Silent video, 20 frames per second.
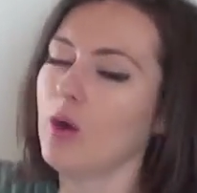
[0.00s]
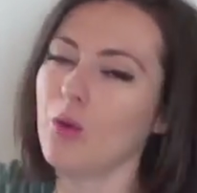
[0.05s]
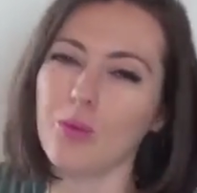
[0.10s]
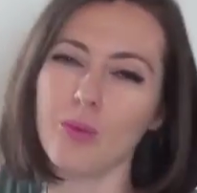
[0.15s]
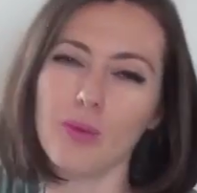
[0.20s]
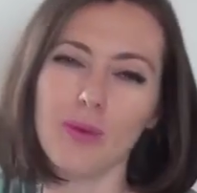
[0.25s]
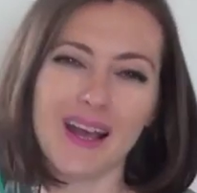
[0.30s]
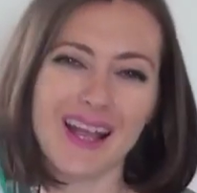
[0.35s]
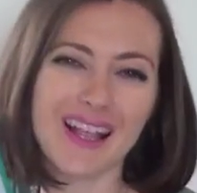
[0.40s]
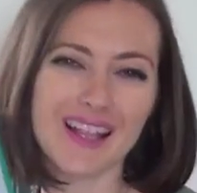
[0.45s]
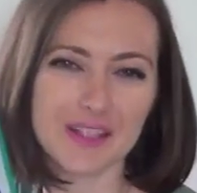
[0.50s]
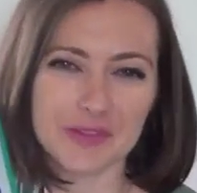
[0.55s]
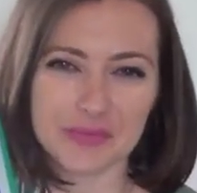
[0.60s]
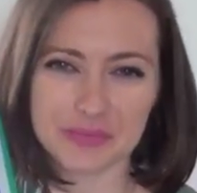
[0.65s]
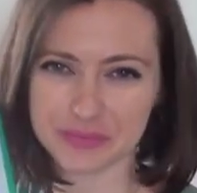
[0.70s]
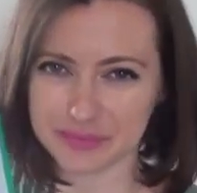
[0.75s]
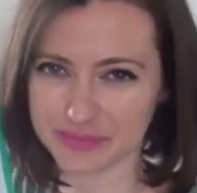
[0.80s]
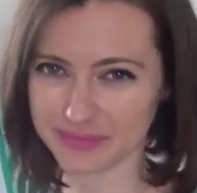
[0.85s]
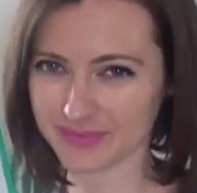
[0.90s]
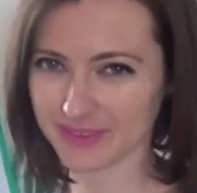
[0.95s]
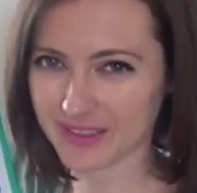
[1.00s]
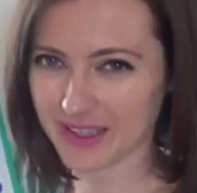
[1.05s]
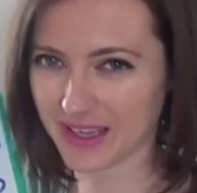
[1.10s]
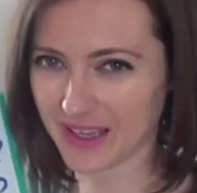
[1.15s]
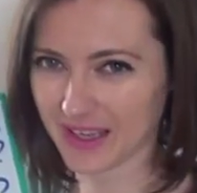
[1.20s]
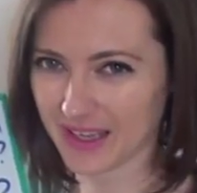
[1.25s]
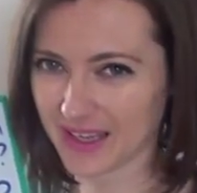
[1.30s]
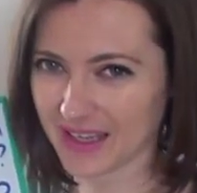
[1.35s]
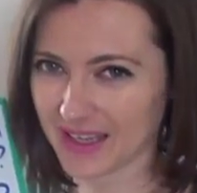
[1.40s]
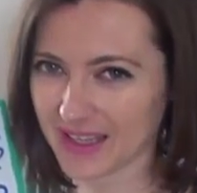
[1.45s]
Well,
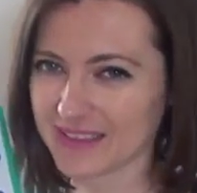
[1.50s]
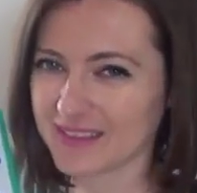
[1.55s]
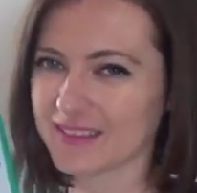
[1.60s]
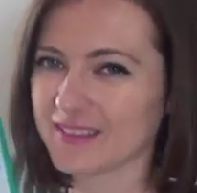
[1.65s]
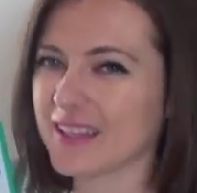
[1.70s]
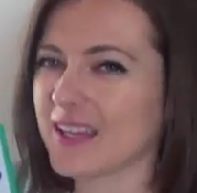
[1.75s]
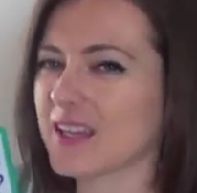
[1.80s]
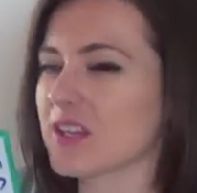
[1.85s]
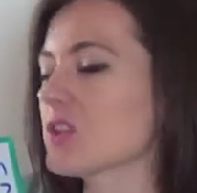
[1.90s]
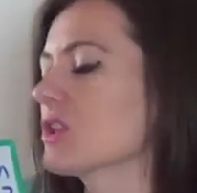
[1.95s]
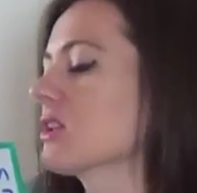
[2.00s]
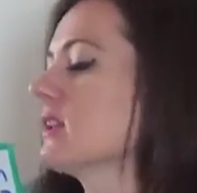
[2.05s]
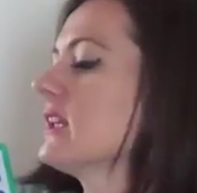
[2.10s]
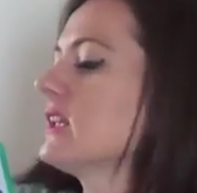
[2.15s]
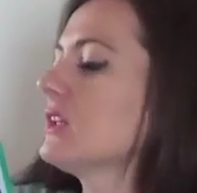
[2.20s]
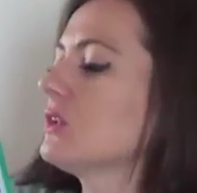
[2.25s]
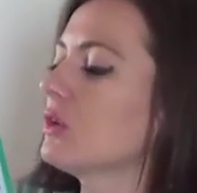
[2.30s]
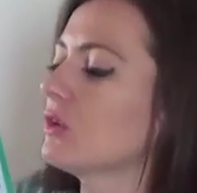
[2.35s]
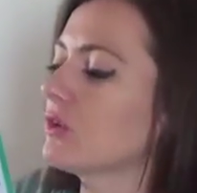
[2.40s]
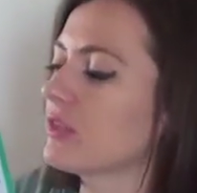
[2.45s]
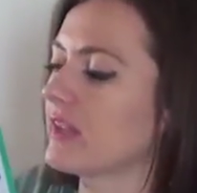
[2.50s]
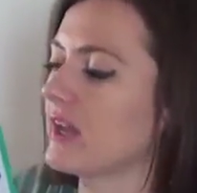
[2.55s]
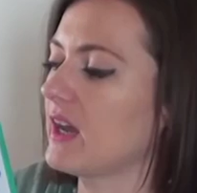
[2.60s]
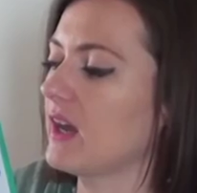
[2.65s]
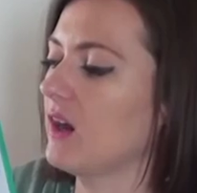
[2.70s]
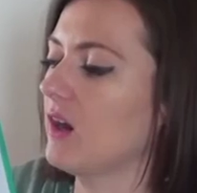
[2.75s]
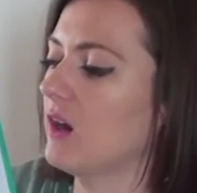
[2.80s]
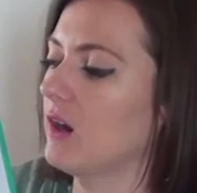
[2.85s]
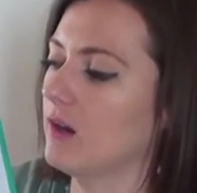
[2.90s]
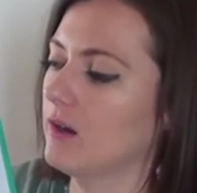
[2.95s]
it's actually not
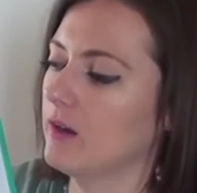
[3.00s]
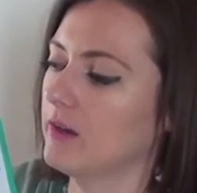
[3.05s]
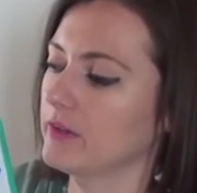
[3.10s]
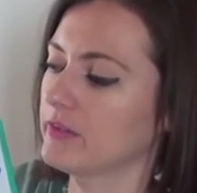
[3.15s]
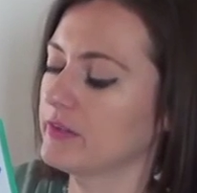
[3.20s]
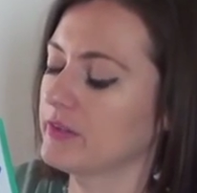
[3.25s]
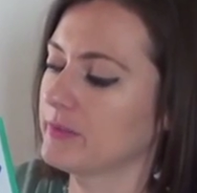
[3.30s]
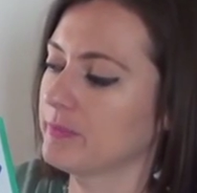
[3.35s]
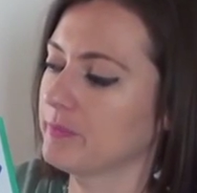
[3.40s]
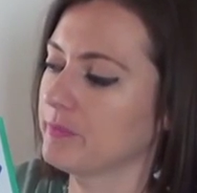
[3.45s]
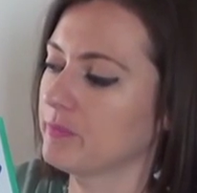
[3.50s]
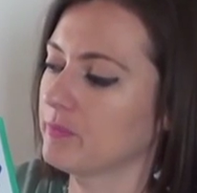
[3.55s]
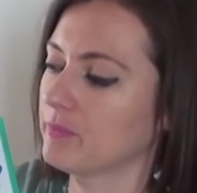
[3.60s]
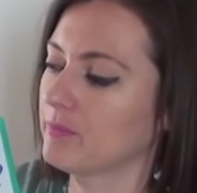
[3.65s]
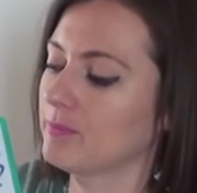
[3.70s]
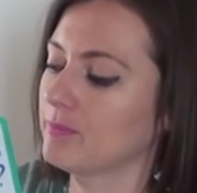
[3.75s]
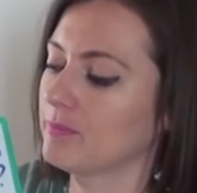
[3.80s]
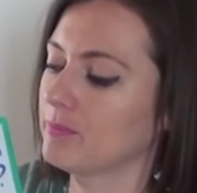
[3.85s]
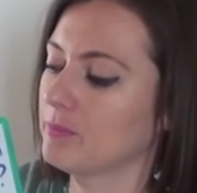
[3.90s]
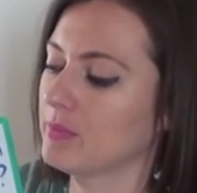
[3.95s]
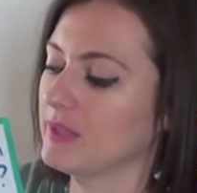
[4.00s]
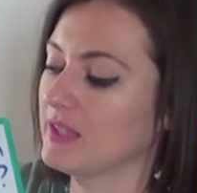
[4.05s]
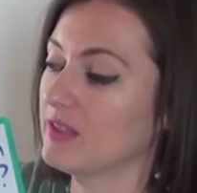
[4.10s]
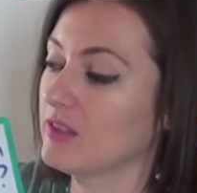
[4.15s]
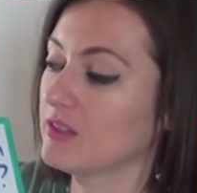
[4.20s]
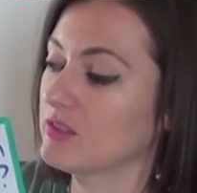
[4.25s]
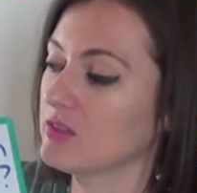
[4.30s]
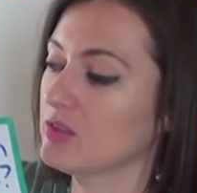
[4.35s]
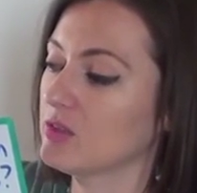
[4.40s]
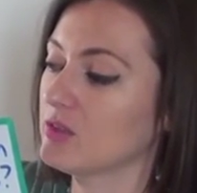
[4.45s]
that hard,
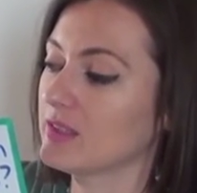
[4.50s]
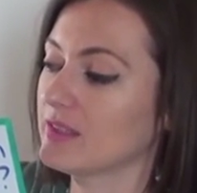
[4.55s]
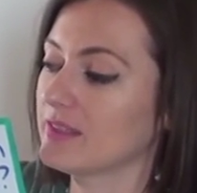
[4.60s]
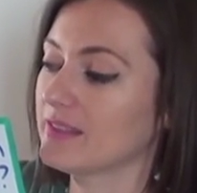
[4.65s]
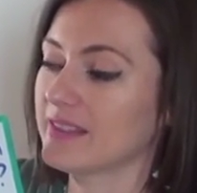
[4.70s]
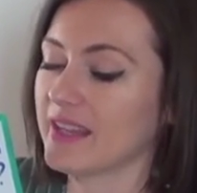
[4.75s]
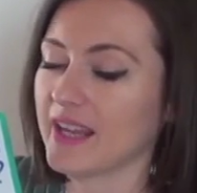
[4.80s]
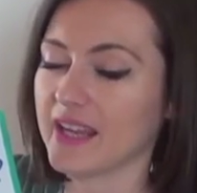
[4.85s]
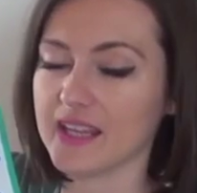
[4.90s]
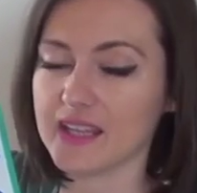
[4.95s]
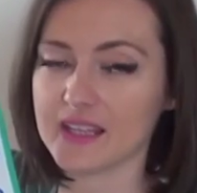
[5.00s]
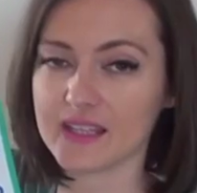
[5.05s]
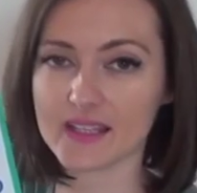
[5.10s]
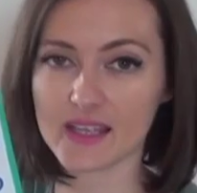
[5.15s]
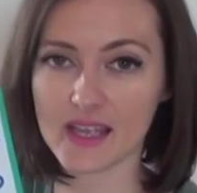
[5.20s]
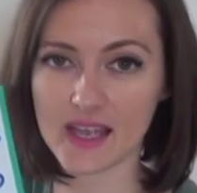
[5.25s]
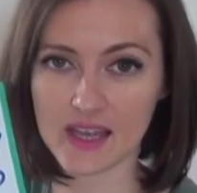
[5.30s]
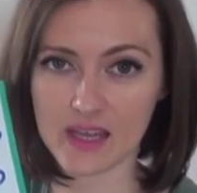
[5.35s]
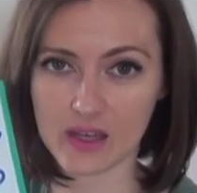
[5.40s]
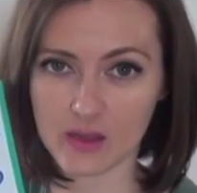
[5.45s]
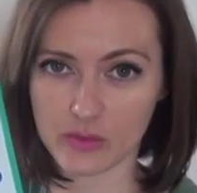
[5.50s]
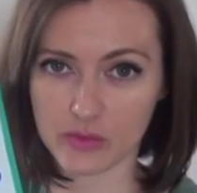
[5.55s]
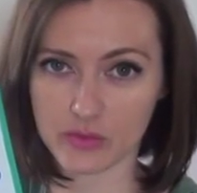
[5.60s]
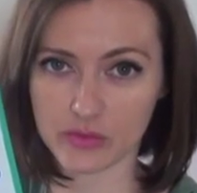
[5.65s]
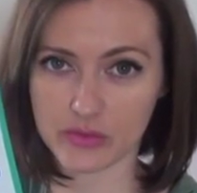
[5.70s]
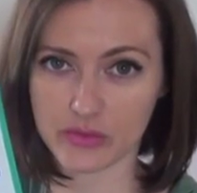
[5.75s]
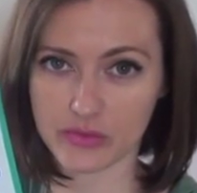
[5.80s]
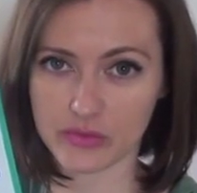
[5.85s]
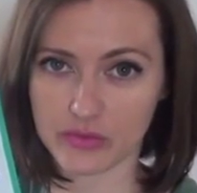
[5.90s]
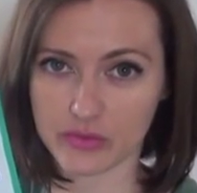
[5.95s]
because you can take
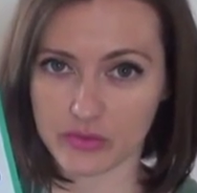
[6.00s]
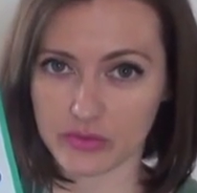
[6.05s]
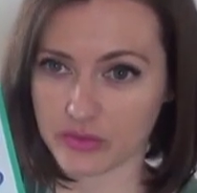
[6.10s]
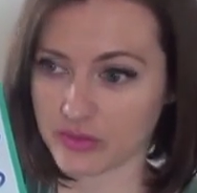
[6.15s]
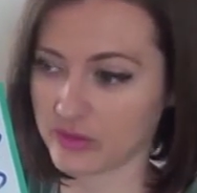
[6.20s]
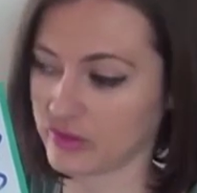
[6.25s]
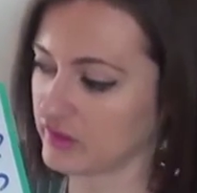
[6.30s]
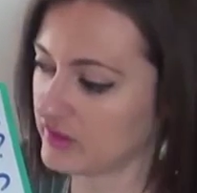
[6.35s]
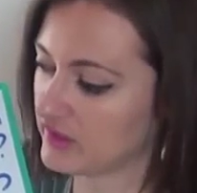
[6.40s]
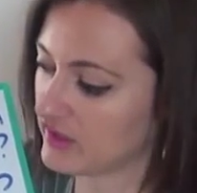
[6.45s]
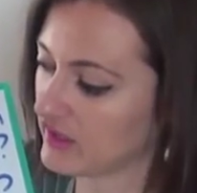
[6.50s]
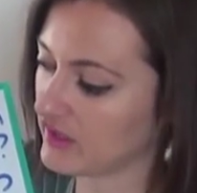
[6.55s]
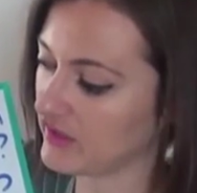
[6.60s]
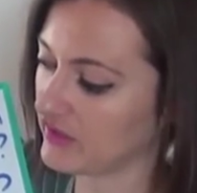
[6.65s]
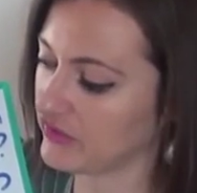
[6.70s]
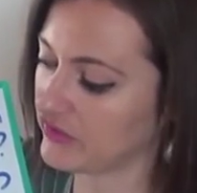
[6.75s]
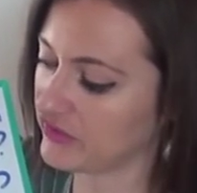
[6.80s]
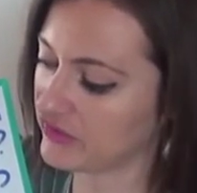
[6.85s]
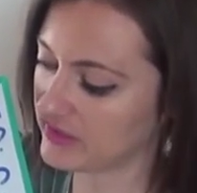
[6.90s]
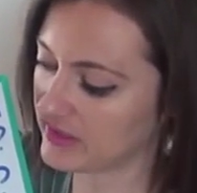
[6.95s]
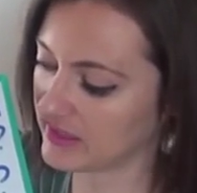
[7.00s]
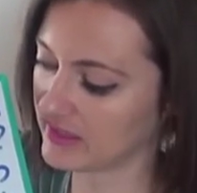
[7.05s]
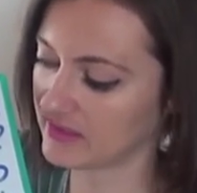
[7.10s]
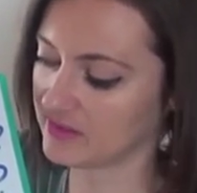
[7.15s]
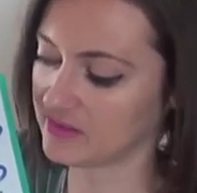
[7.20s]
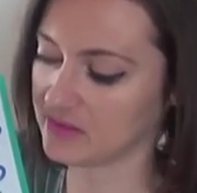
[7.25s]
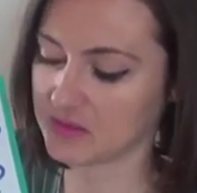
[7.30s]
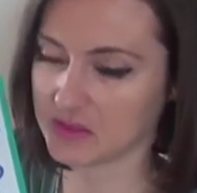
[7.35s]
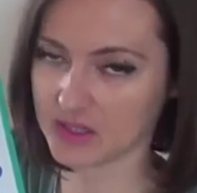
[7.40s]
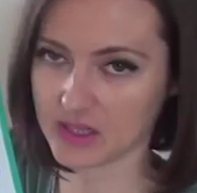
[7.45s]
out the does,
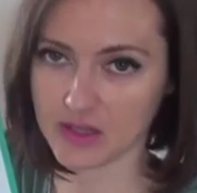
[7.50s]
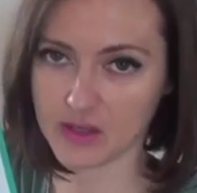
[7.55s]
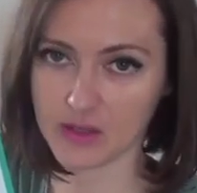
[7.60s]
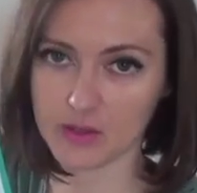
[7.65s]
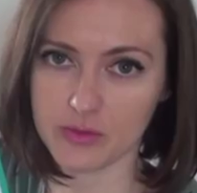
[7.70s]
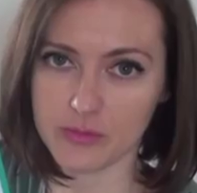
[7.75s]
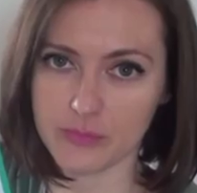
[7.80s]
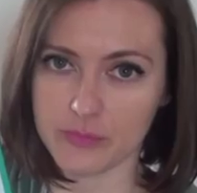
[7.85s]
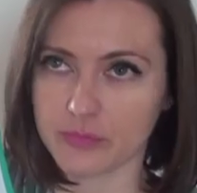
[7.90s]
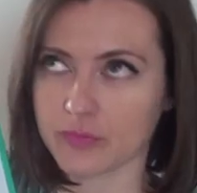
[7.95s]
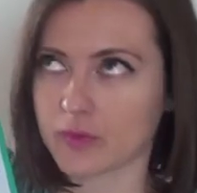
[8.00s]
did, do.